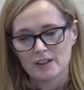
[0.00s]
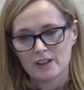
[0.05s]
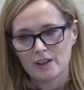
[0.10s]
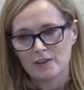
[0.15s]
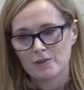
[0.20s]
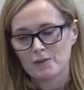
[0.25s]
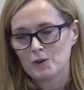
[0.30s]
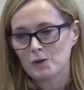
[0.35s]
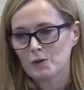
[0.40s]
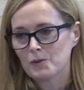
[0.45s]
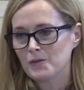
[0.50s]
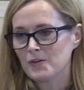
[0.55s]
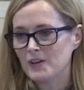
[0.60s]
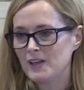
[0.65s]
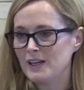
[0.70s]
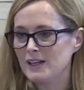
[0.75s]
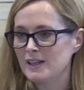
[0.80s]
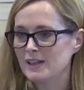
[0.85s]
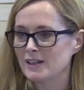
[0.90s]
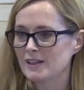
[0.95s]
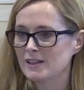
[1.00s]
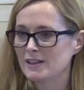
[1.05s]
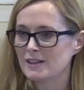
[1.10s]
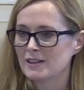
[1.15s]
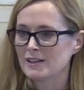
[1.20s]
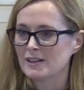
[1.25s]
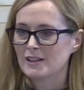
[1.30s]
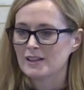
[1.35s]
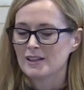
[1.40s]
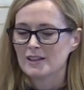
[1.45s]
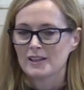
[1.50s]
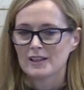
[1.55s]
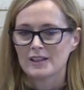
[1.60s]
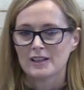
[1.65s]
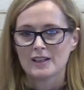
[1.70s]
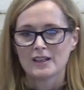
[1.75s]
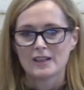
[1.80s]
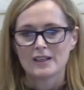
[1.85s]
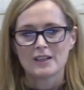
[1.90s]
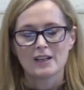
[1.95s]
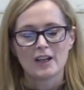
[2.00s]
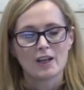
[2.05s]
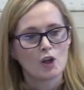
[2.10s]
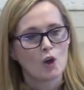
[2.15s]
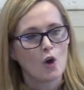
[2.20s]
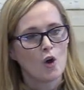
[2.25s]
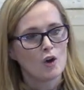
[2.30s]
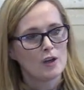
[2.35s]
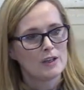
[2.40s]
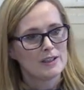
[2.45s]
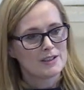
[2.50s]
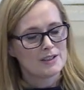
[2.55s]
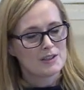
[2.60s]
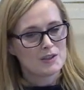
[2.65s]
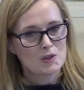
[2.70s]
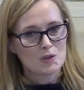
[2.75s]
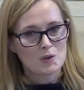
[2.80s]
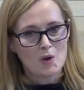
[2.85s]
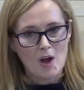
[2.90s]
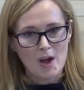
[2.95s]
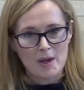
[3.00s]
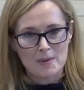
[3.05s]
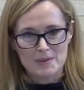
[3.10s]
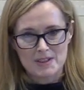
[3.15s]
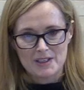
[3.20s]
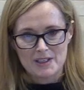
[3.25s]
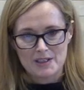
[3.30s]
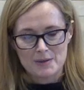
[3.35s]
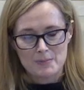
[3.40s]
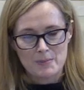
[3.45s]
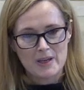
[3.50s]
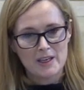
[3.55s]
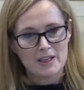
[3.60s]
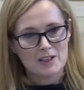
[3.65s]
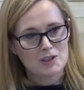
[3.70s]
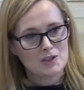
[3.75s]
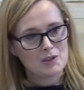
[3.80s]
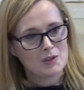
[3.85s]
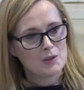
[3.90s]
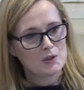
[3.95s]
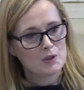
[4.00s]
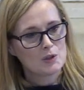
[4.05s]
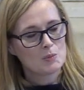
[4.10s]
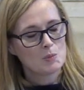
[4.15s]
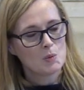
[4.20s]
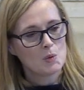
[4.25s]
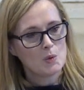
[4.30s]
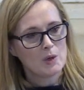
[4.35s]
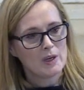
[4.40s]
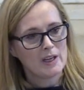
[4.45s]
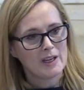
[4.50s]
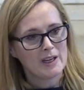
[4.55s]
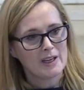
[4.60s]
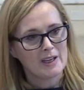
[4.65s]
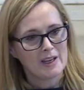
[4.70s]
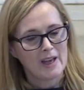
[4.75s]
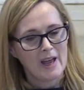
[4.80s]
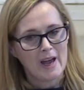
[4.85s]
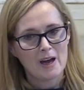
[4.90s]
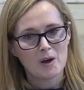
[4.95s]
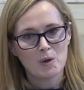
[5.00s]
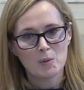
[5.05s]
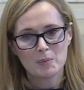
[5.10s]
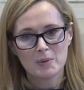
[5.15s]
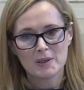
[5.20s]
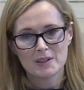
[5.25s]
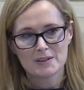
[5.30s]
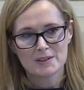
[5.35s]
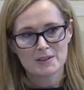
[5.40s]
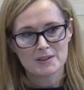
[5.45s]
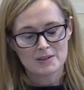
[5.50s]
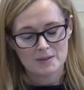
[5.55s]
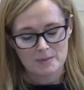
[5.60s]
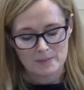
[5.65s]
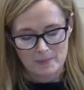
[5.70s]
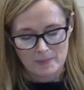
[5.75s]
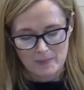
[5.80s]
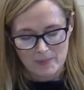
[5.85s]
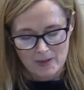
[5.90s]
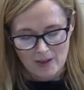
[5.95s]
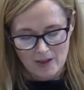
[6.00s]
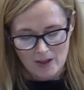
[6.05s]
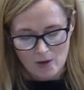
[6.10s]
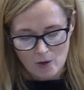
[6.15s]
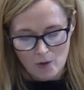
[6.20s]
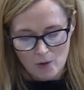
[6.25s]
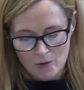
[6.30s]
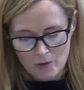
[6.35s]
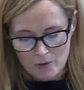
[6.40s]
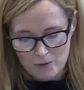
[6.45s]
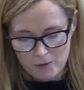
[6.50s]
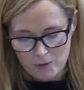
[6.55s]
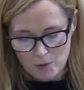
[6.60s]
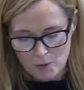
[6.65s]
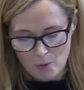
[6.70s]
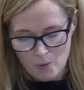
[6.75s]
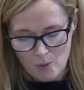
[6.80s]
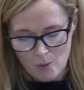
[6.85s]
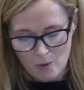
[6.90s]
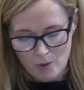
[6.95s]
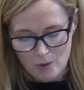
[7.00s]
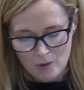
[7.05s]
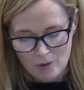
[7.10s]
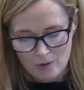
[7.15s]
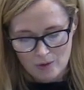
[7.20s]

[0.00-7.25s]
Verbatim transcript: if you're feeling like Colin described in the picture this morning, helpless and on the floor,